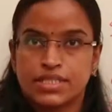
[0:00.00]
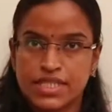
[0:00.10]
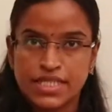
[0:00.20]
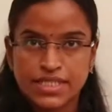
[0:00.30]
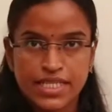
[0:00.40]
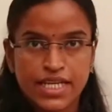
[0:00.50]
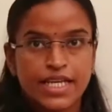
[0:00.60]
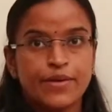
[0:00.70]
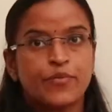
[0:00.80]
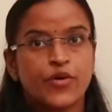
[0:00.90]

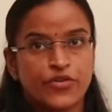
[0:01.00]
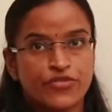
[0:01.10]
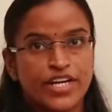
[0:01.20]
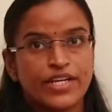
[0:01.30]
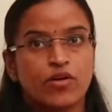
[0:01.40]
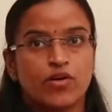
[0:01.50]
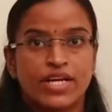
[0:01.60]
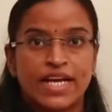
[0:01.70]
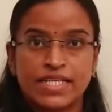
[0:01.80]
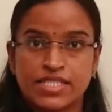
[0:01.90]
Genetically modified
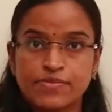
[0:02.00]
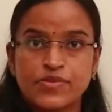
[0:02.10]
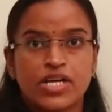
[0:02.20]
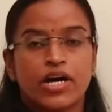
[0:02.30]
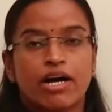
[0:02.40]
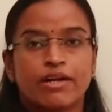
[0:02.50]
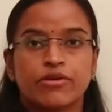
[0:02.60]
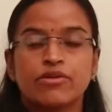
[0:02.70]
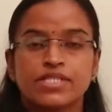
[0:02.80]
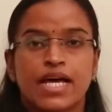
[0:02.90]
organisms are
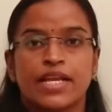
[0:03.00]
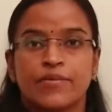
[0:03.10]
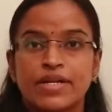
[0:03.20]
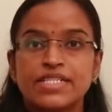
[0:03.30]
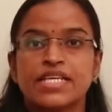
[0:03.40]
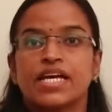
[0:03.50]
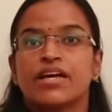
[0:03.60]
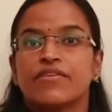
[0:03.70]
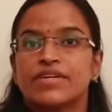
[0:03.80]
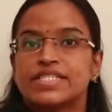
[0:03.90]
those animals
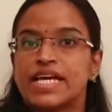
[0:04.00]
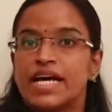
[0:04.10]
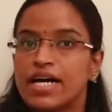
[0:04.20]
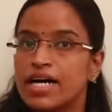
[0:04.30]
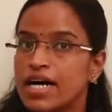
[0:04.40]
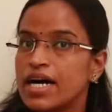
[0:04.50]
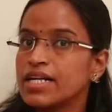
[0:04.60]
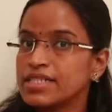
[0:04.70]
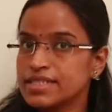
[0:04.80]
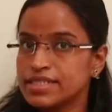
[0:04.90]
which
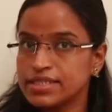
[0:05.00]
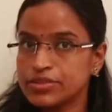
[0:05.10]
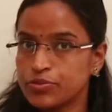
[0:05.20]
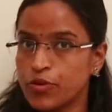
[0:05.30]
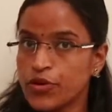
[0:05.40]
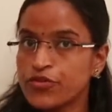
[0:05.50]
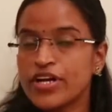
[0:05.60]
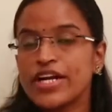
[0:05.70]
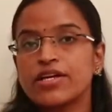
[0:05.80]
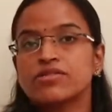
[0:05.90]
are
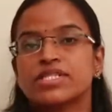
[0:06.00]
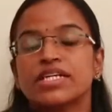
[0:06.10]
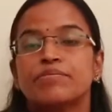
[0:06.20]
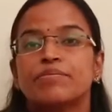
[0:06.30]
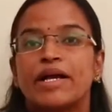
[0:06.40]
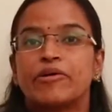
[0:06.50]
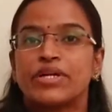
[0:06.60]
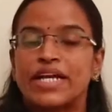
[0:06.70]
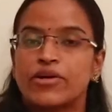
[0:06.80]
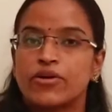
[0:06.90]
modified using
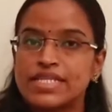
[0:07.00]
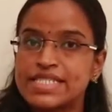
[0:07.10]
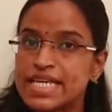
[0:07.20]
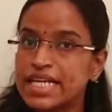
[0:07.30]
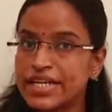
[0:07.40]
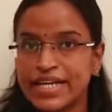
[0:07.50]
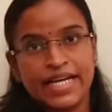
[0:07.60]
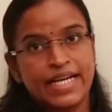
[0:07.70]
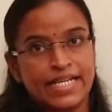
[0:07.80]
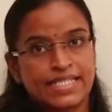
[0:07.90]
biotechnological
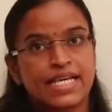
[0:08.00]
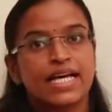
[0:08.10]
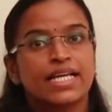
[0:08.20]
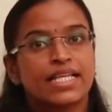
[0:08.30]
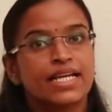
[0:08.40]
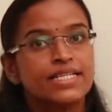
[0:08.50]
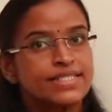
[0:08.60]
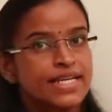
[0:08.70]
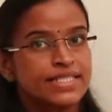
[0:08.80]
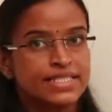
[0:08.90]
techniques. That
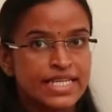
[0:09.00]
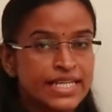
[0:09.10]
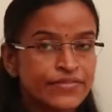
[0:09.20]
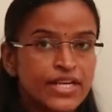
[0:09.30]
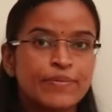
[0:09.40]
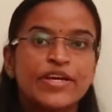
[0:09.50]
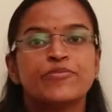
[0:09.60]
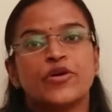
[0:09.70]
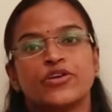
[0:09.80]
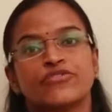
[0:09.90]
is, their gene will be
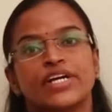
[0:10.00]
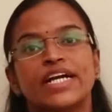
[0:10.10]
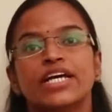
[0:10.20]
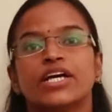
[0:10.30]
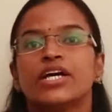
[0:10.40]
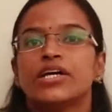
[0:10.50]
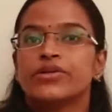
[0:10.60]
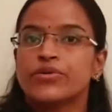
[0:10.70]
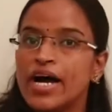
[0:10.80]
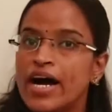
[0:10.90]
modified
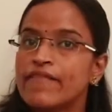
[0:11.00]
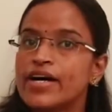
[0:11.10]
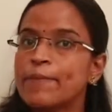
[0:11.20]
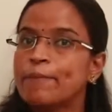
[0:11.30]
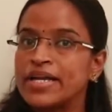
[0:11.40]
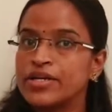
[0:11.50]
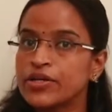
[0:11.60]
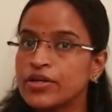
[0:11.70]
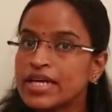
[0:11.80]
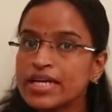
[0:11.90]
to have a
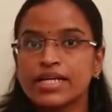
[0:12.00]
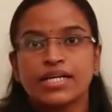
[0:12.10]
particular